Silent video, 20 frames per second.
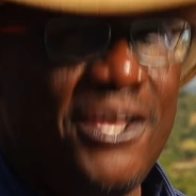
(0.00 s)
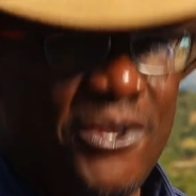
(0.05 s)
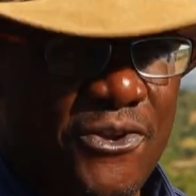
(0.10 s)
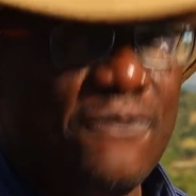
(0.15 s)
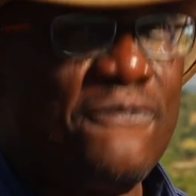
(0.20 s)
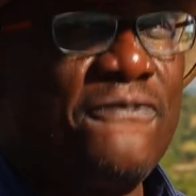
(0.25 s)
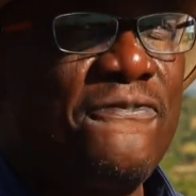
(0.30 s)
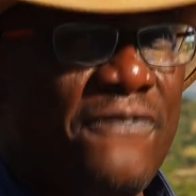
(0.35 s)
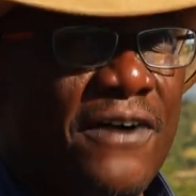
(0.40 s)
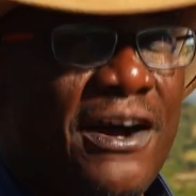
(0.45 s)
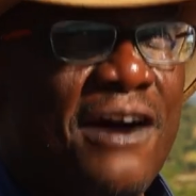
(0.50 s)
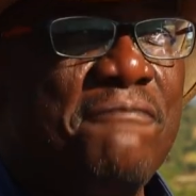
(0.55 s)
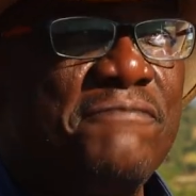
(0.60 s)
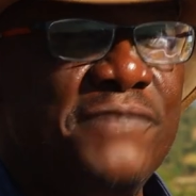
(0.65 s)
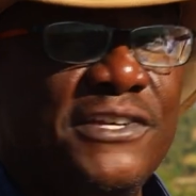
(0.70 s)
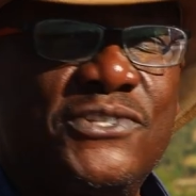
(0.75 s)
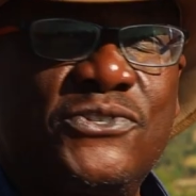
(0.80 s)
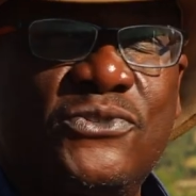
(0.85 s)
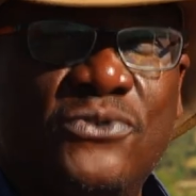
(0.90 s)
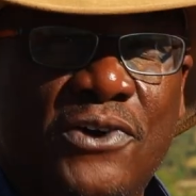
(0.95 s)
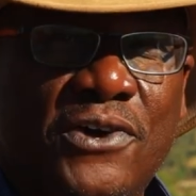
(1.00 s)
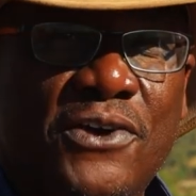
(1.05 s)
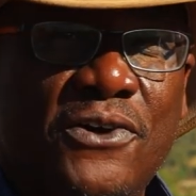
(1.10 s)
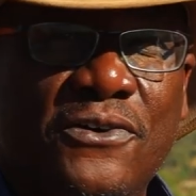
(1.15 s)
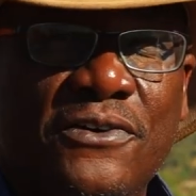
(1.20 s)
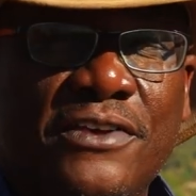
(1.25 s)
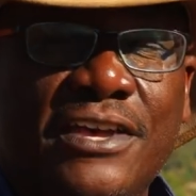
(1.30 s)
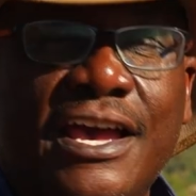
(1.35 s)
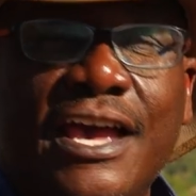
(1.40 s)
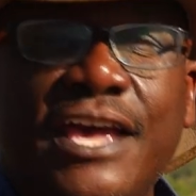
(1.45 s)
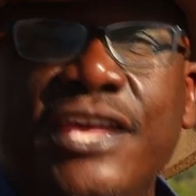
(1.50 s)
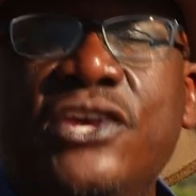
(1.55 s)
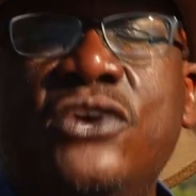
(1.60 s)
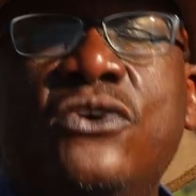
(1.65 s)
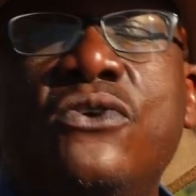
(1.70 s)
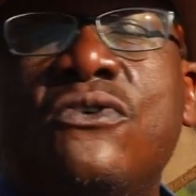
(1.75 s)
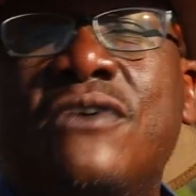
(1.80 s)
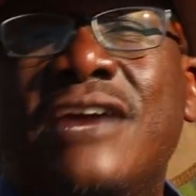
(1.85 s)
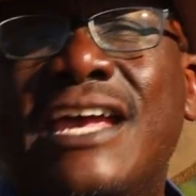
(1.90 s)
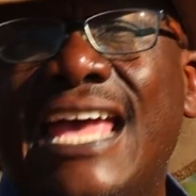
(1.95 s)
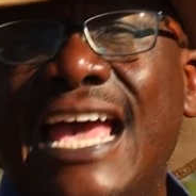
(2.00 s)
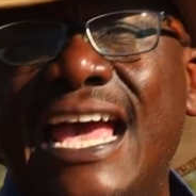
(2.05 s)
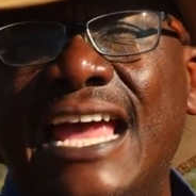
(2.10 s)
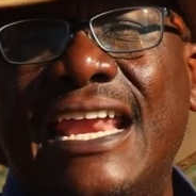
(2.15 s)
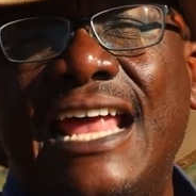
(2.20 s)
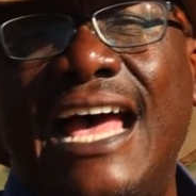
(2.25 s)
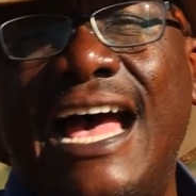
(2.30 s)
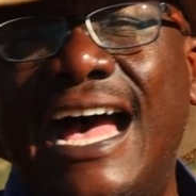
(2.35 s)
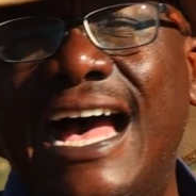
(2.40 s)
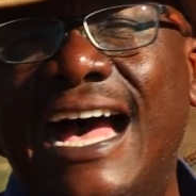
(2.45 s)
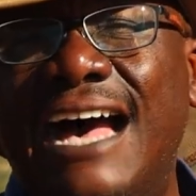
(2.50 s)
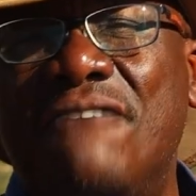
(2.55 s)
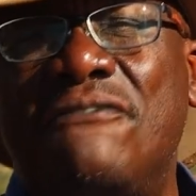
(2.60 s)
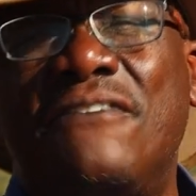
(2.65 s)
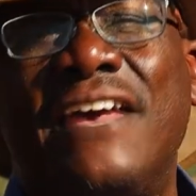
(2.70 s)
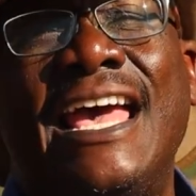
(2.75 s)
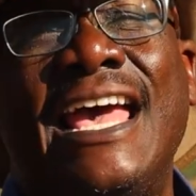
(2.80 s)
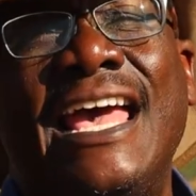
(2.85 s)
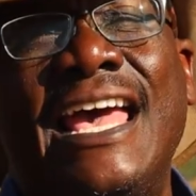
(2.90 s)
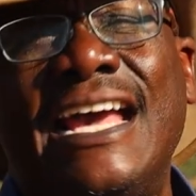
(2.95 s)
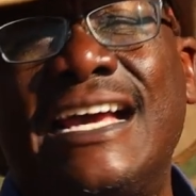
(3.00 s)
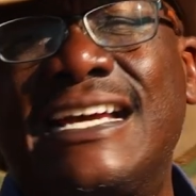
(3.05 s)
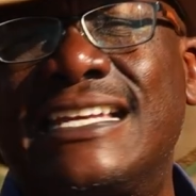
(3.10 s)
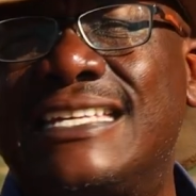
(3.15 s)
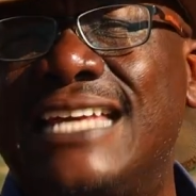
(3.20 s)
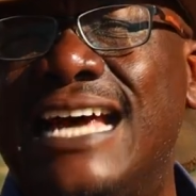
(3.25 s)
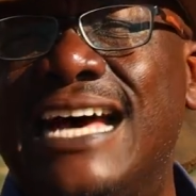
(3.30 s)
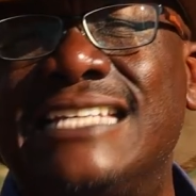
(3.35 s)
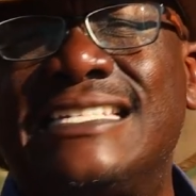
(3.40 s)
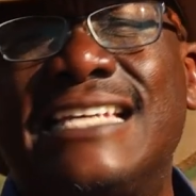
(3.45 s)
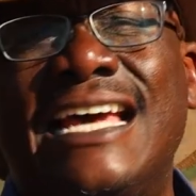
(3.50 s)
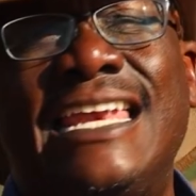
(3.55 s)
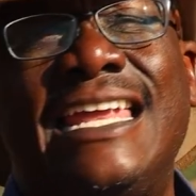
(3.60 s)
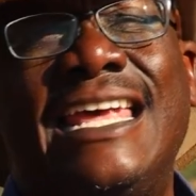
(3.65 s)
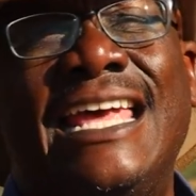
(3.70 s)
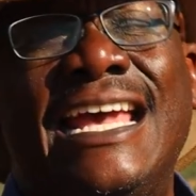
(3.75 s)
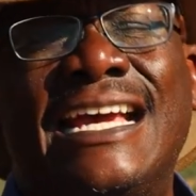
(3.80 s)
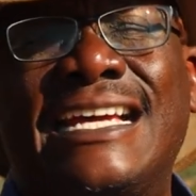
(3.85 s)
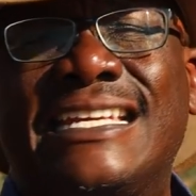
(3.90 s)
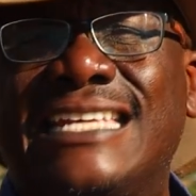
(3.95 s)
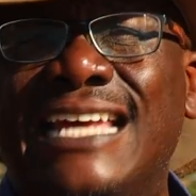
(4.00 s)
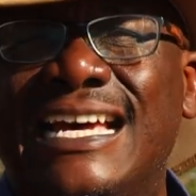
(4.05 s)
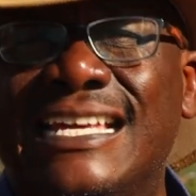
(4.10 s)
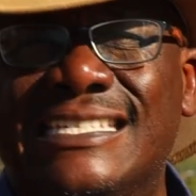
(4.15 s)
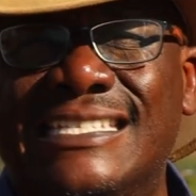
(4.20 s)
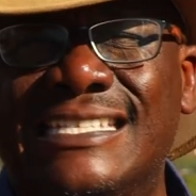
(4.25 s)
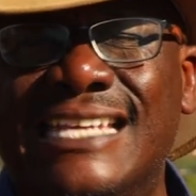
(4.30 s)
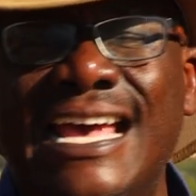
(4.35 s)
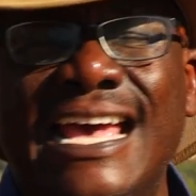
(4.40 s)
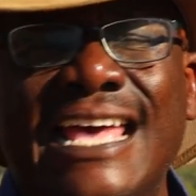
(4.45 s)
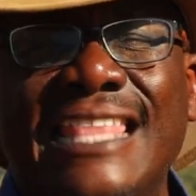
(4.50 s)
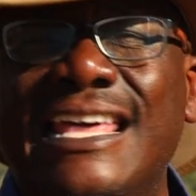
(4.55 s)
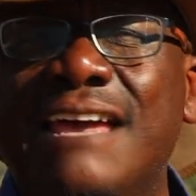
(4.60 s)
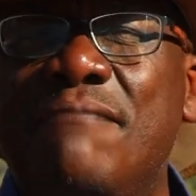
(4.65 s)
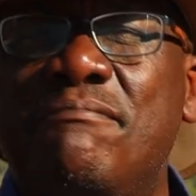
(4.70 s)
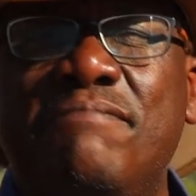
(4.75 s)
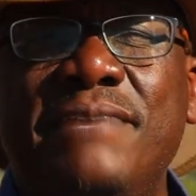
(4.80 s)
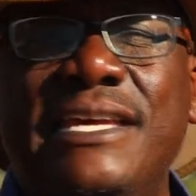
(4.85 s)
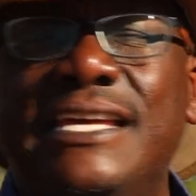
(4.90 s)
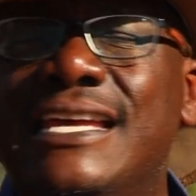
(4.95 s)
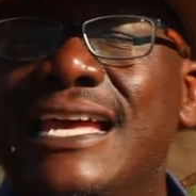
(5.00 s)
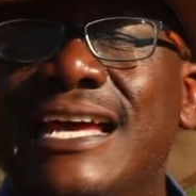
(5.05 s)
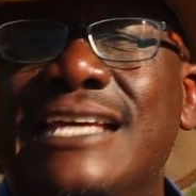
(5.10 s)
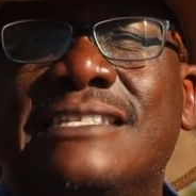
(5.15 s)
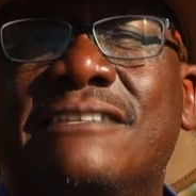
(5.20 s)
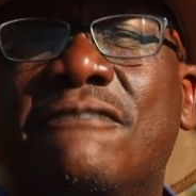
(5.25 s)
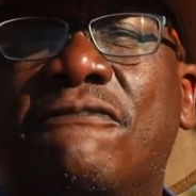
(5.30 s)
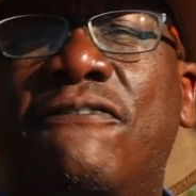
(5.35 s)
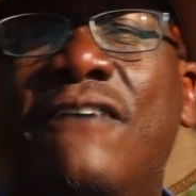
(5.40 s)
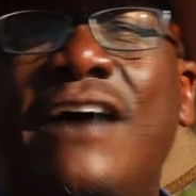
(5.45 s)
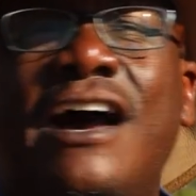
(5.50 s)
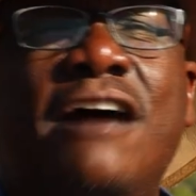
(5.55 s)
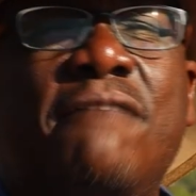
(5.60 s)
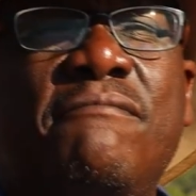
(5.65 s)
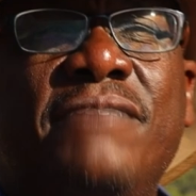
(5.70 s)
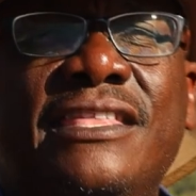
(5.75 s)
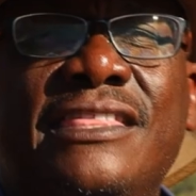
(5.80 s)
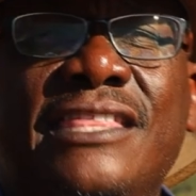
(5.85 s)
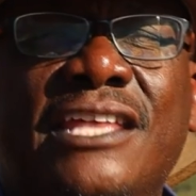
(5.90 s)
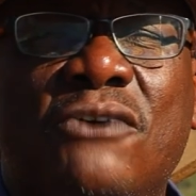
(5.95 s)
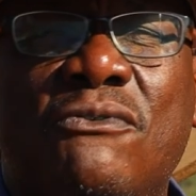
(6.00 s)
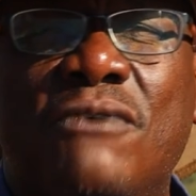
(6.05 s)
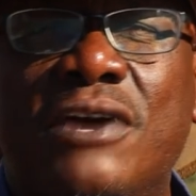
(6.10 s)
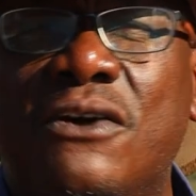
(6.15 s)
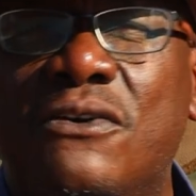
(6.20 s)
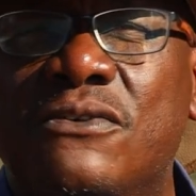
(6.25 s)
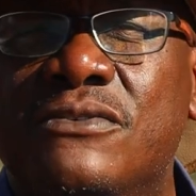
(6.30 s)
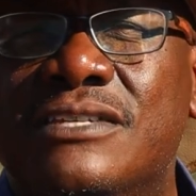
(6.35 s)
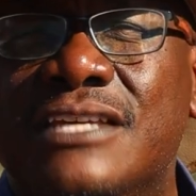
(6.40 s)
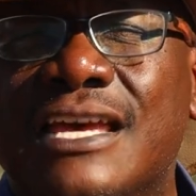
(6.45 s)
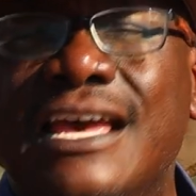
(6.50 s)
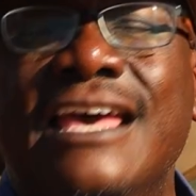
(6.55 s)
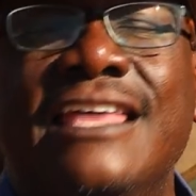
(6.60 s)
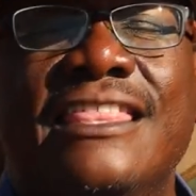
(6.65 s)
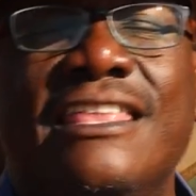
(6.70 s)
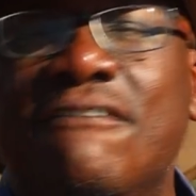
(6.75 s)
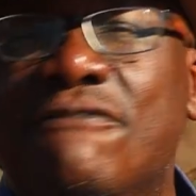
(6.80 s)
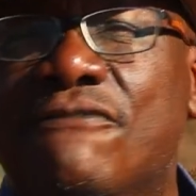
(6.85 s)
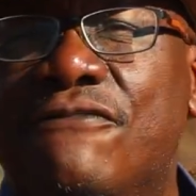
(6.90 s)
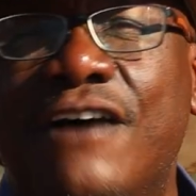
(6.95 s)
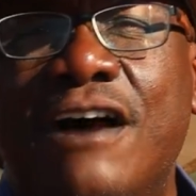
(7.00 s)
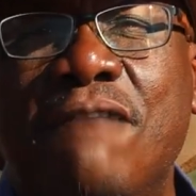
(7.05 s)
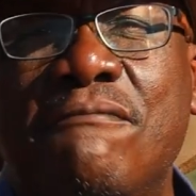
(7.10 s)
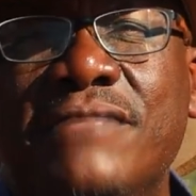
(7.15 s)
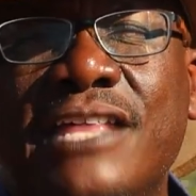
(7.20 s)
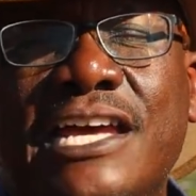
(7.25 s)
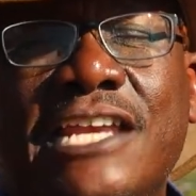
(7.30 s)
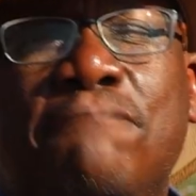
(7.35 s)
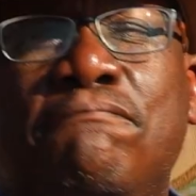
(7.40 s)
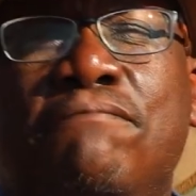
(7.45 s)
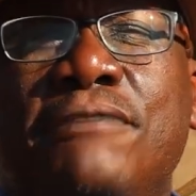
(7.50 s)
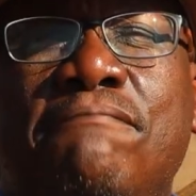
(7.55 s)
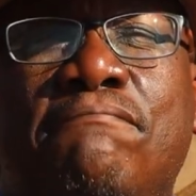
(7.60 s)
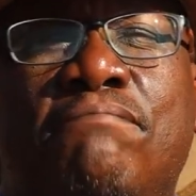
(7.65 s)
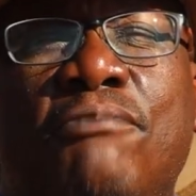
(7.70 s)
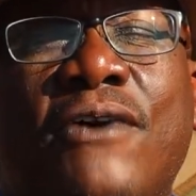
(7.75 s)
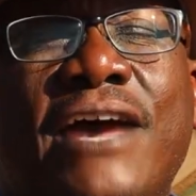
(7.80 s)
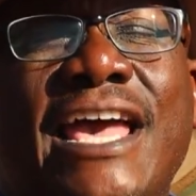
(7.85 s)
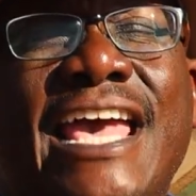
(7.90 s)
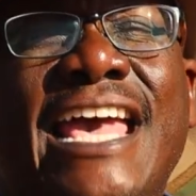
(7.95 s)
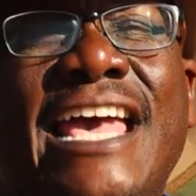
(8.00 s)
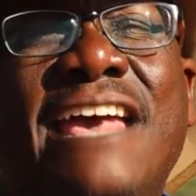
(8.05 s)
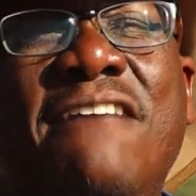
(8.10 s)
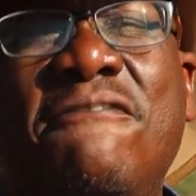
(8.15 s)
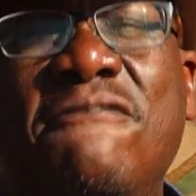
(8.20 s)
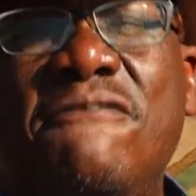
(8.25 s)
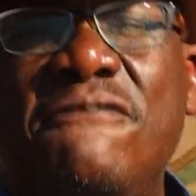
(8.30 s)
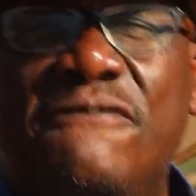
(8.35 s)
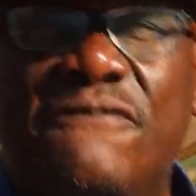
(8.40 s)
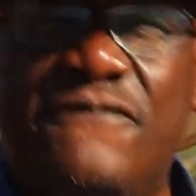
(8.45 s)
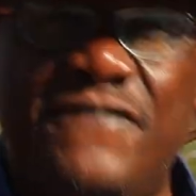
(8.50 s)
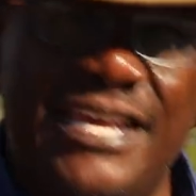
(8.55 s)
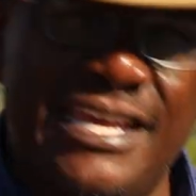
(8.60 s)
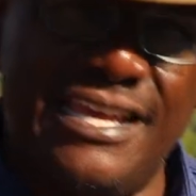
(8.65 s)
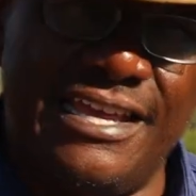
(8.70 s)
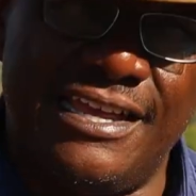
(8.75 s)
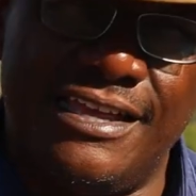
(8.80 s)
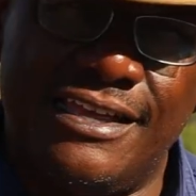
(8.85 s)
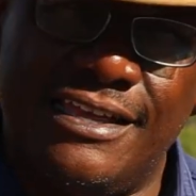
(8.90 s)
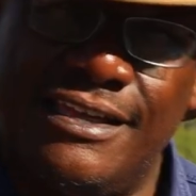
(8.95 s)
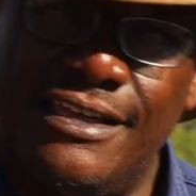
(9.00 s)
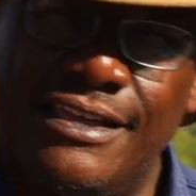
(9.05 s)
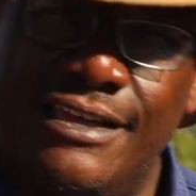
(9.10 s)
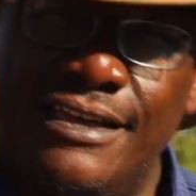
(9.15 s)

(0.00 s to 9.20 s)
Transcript: you farm the soil. You can have hectares and hectares. The biggest farm in the world, the farm that people envy.